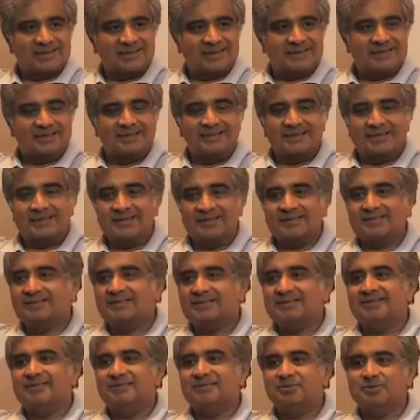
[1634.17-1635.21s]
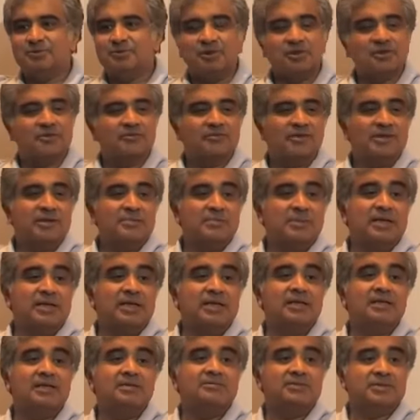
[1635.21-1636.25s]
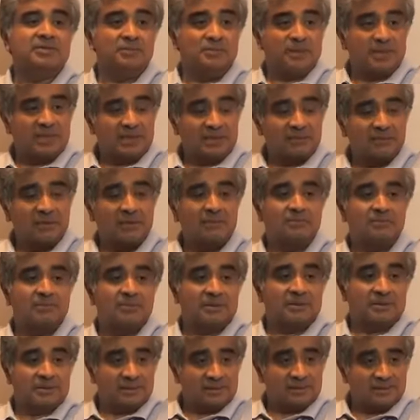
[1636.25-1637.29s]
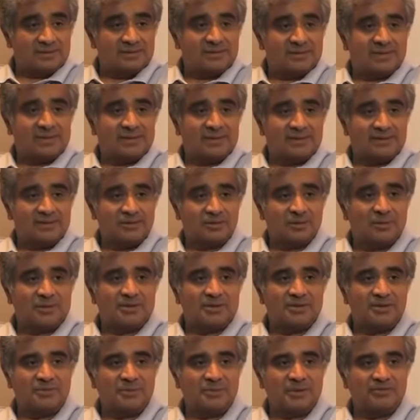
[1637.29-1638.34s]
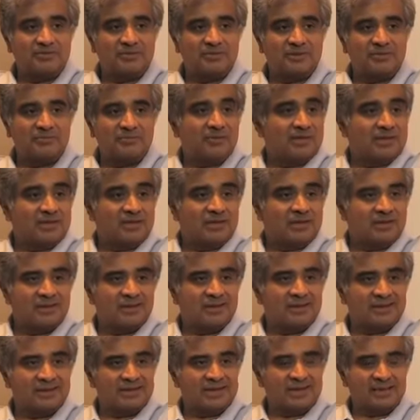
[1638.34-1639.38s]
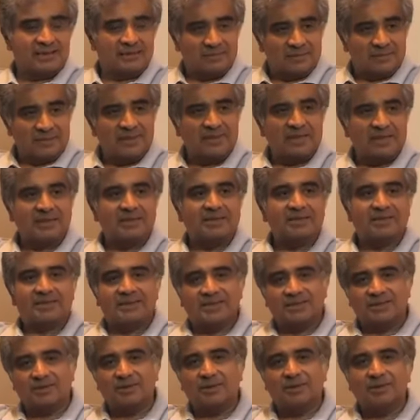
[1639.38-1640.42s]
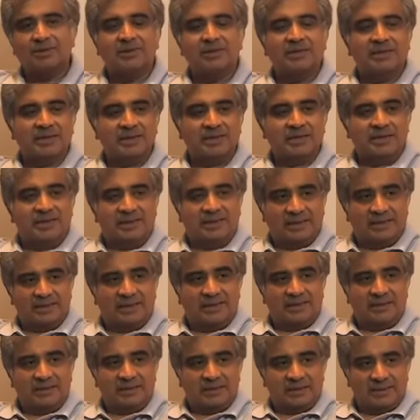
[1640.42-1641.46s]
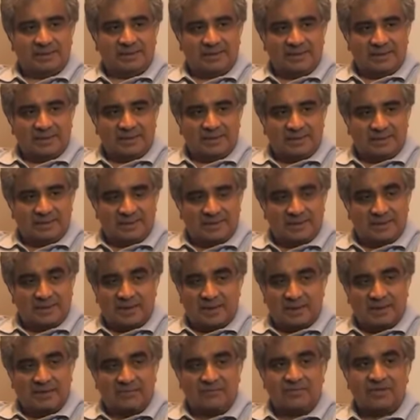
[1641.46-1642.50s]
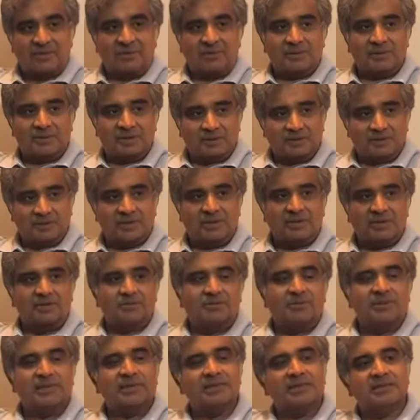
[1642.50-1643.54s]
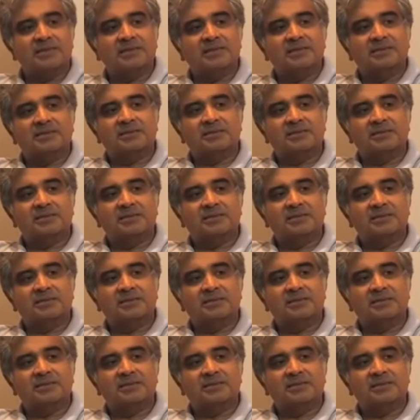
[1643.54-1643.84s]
And then you saw the very media which built him up and had so much respect for him went and attacked him relentlessly. So it, it's, it's an uncomfortable situation to be in.